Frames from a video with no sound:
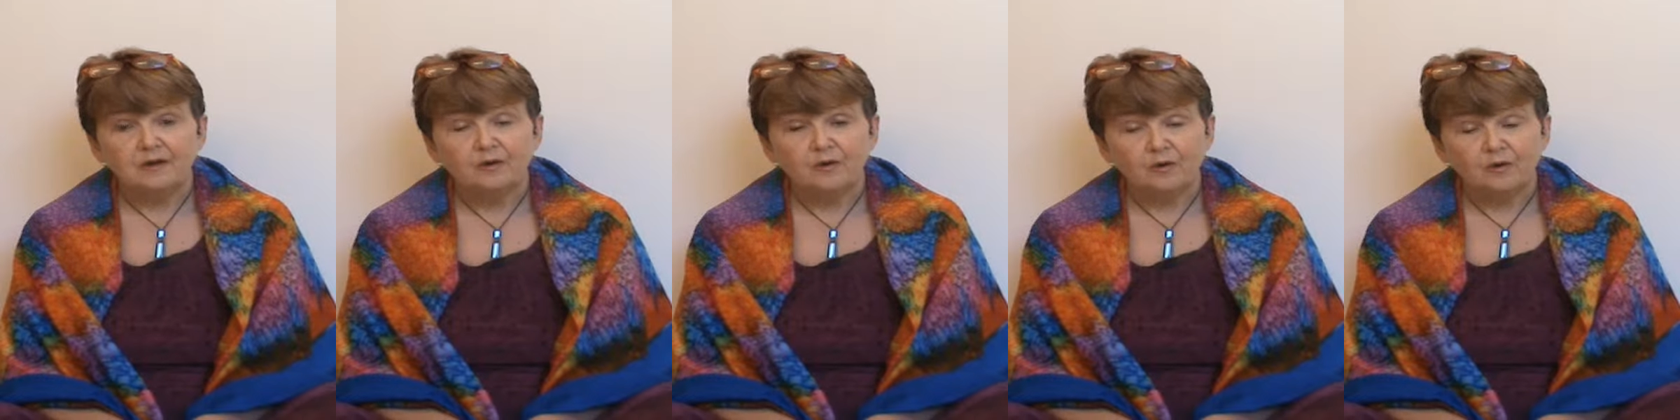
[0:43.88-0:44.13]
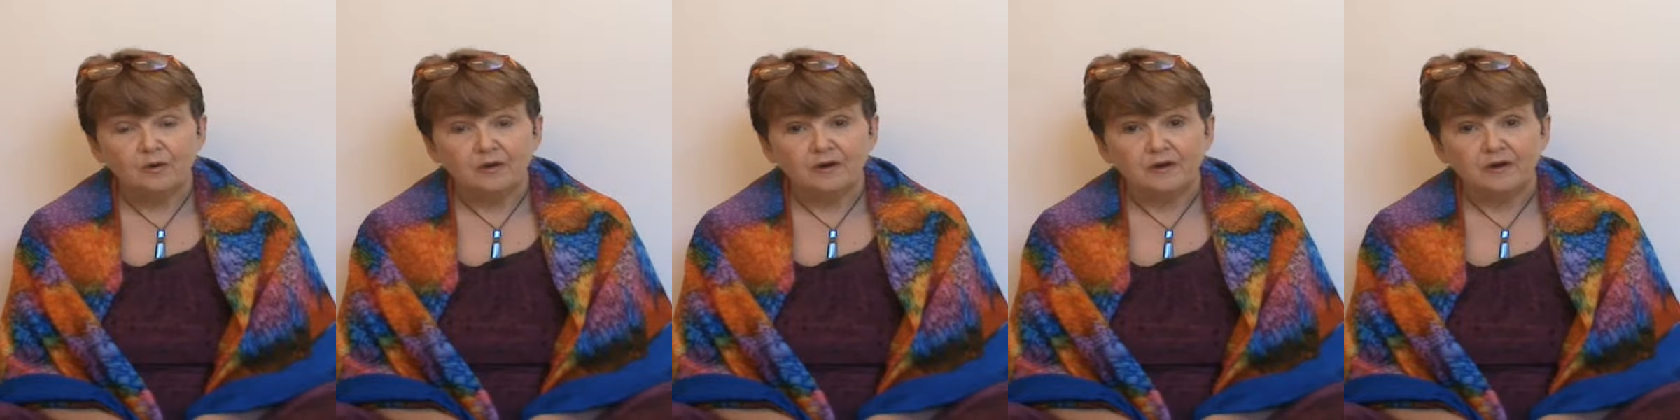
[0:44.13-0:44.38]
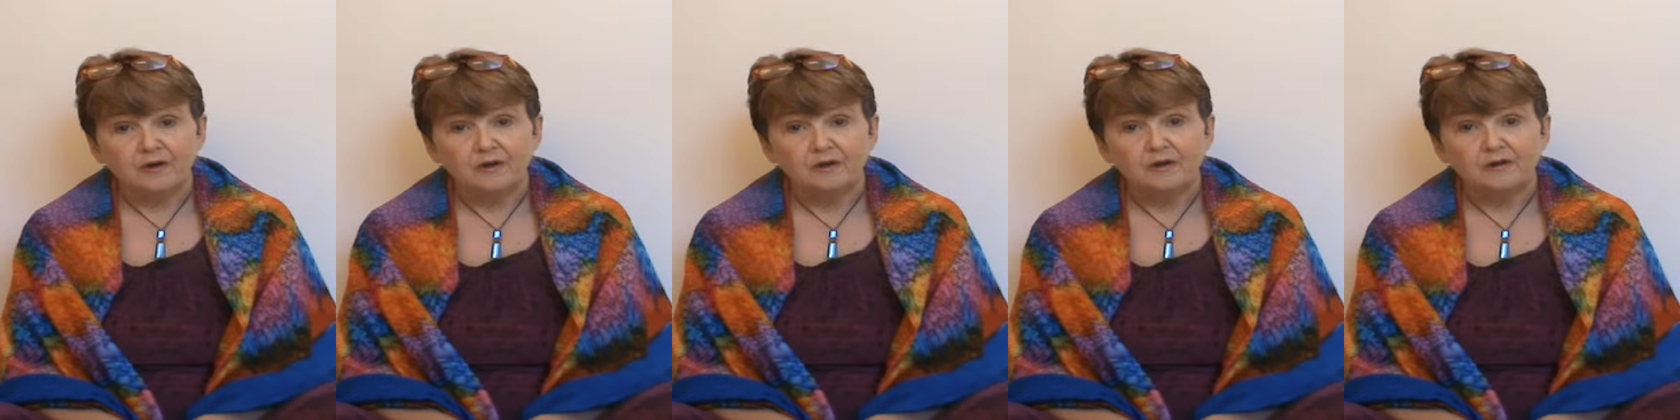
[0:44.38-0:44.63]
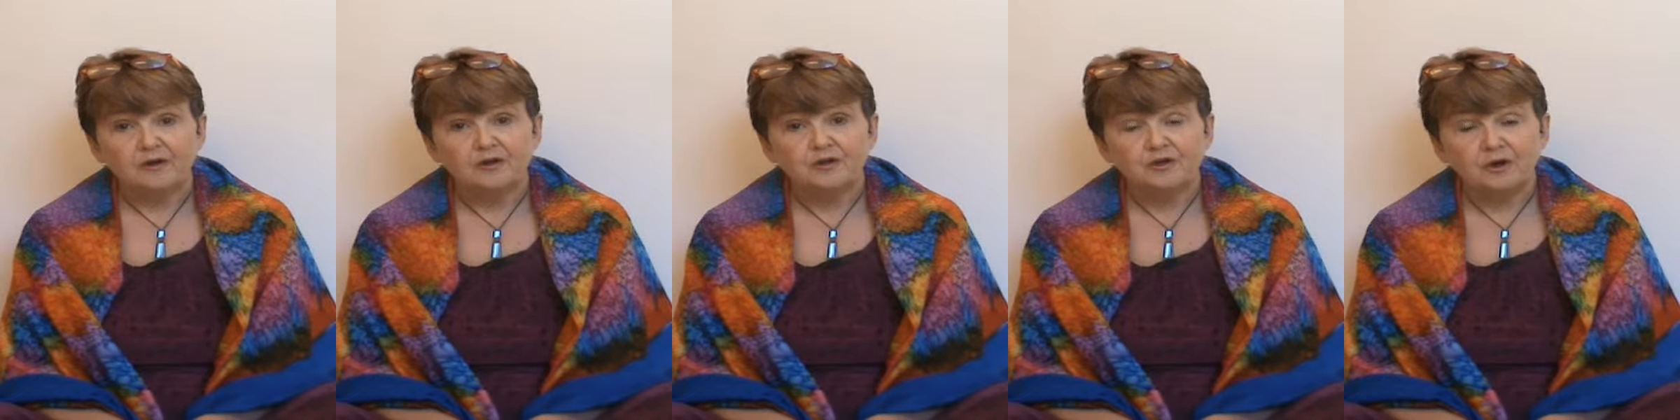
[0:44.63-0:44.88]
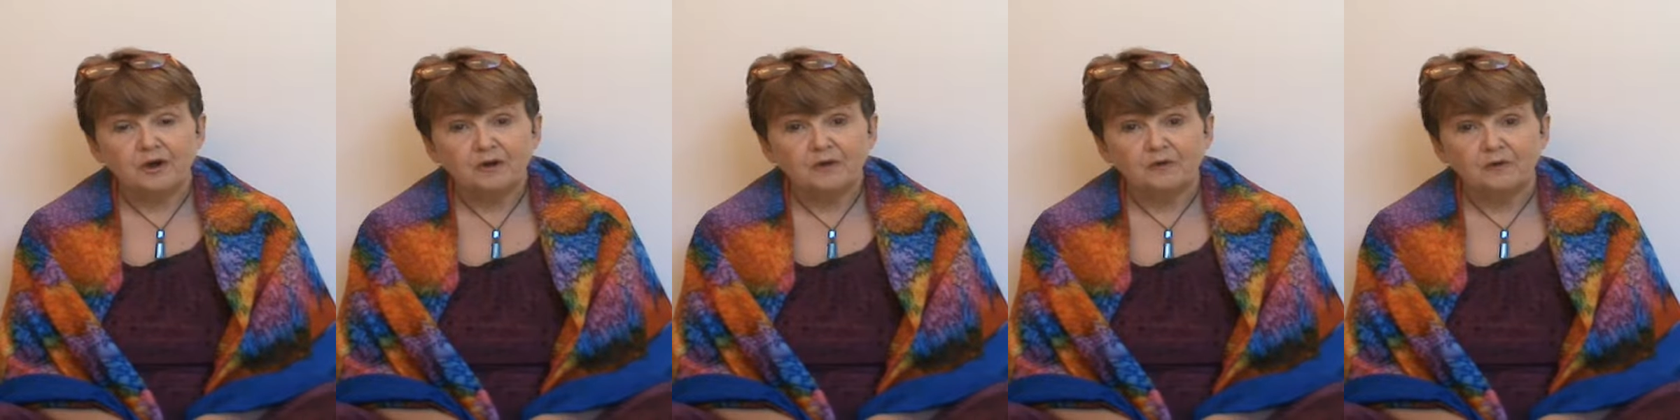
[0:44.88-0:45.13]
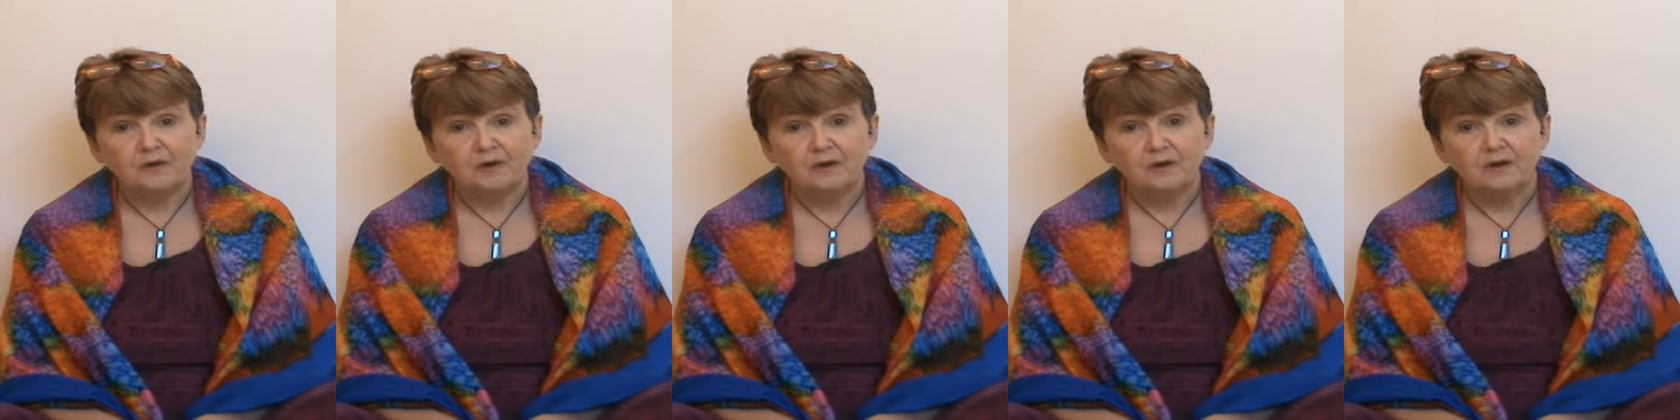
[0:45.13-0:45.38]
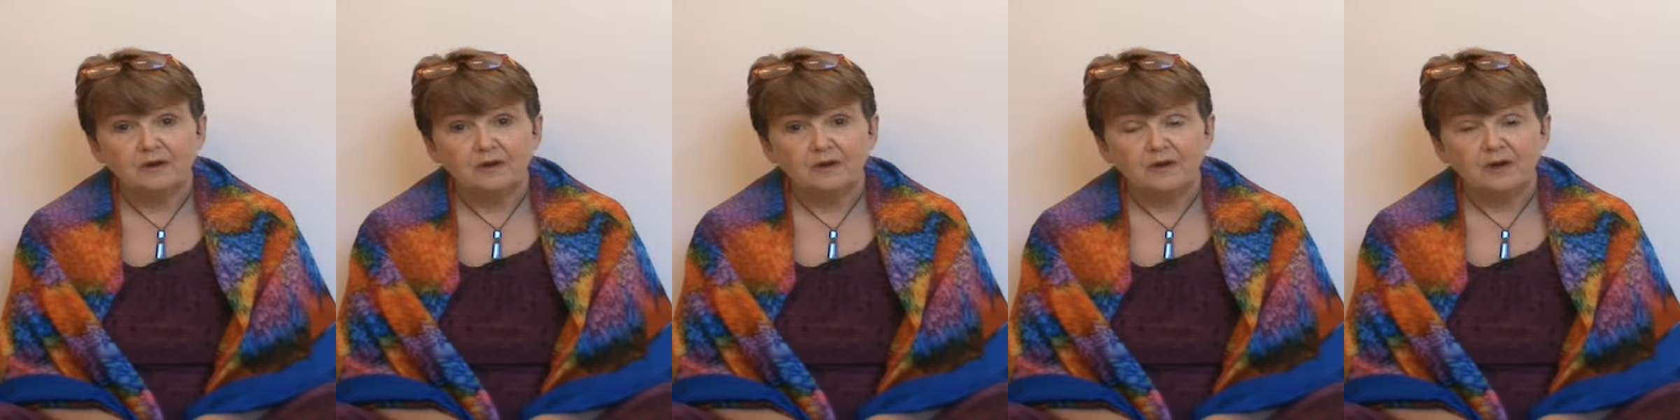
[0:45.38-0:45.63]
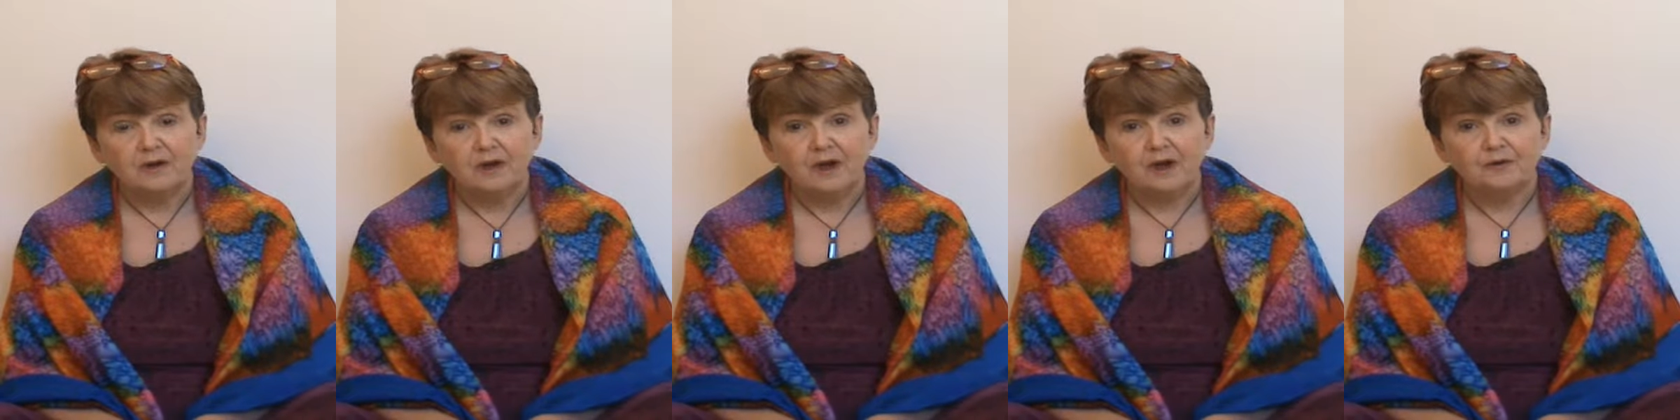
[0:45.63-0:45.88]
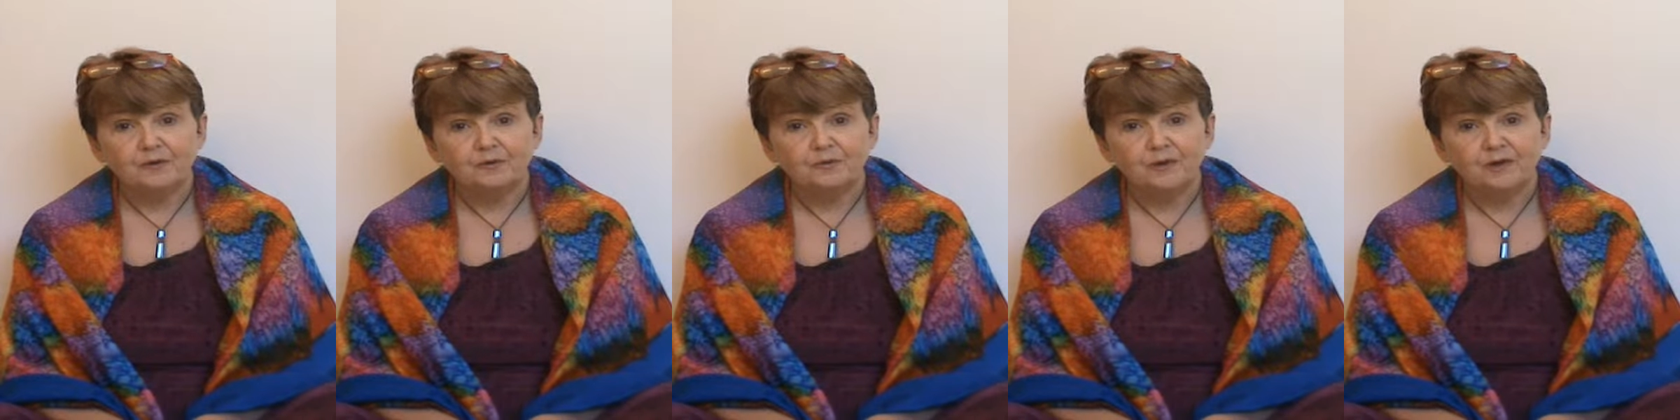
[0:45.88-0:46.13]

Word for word: the aura, the chakra, how to